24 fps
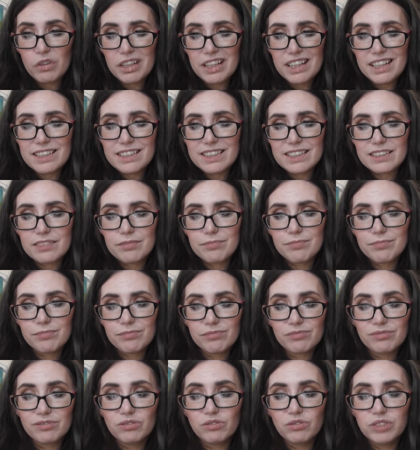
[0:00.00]
It's
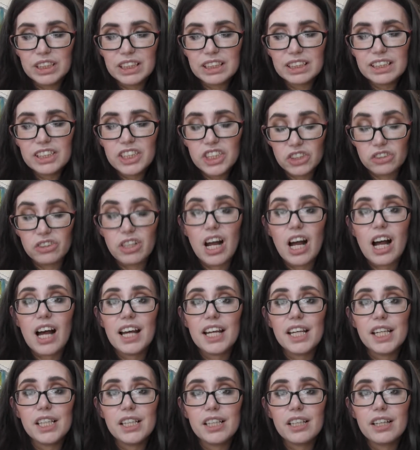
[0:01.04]
really
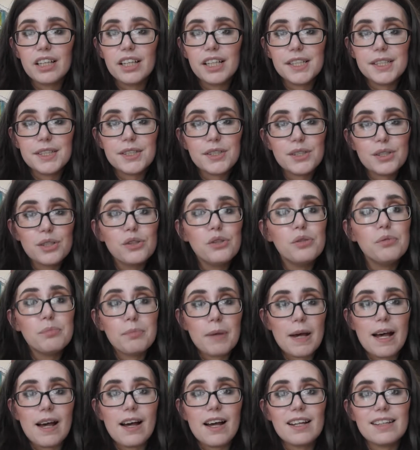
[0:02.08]
dry, it's too
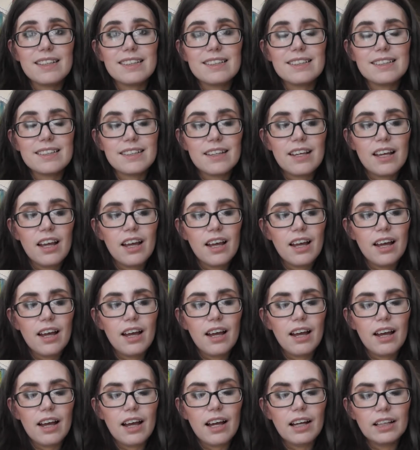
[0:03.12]
matte,
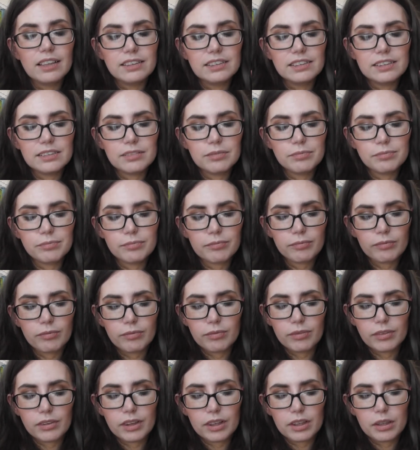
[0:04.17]
and
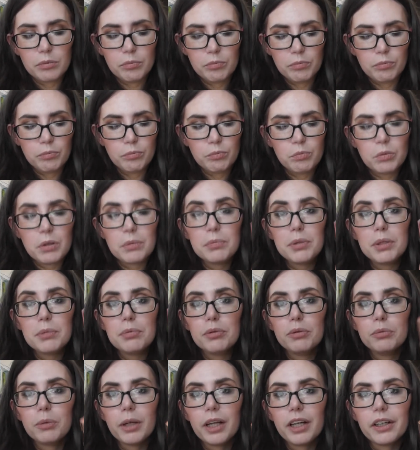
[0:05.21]
when
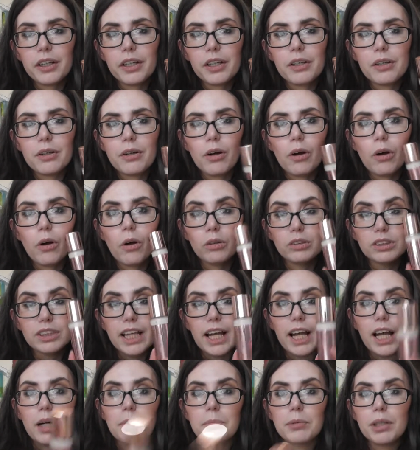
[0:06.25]
people wear it on
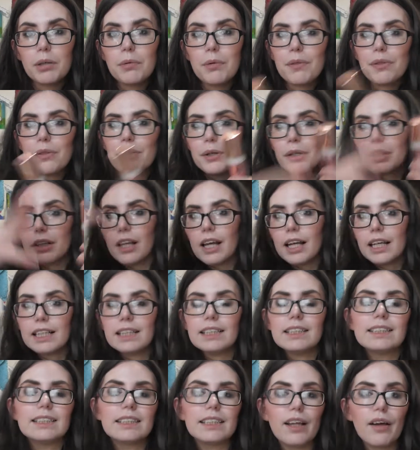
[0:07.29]
camera with their
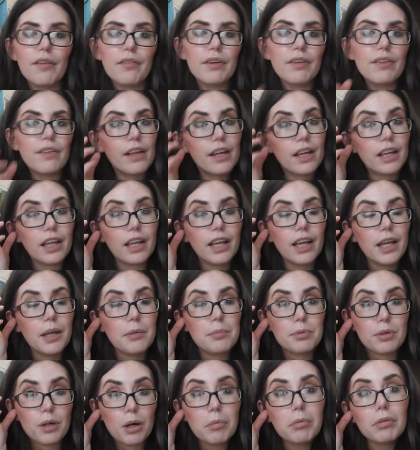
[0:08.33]
lights and everything, it
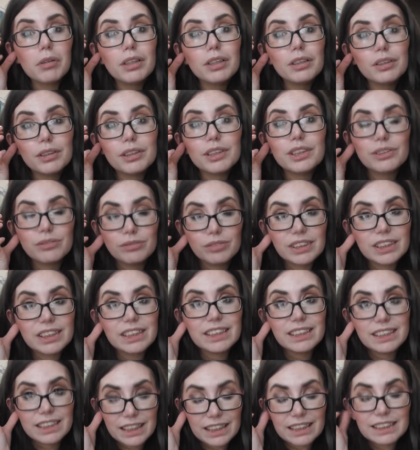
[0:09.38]
probably looks
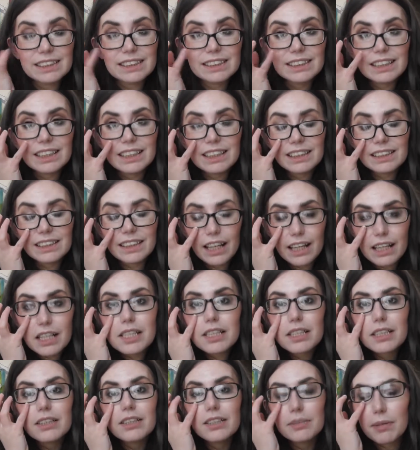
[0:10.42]
really nice, lit
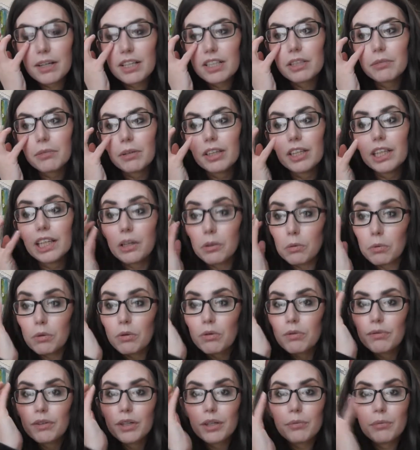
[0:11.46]
nice, especially when they go
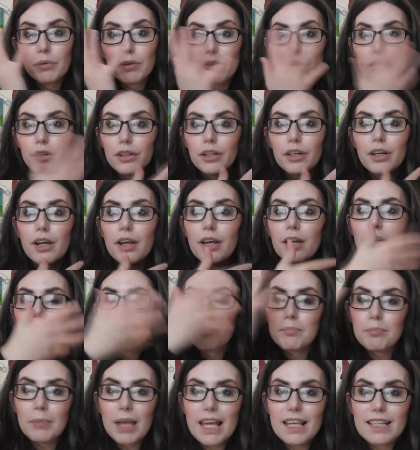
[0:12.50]
over it with their
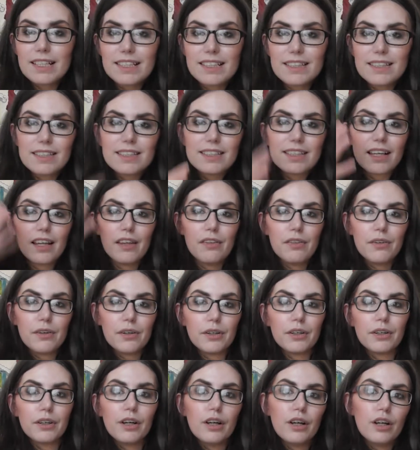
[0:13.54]
mists and
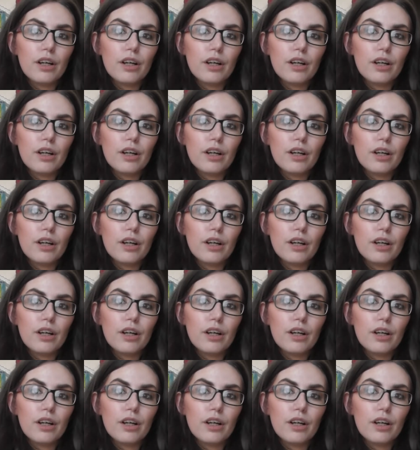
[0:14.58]
their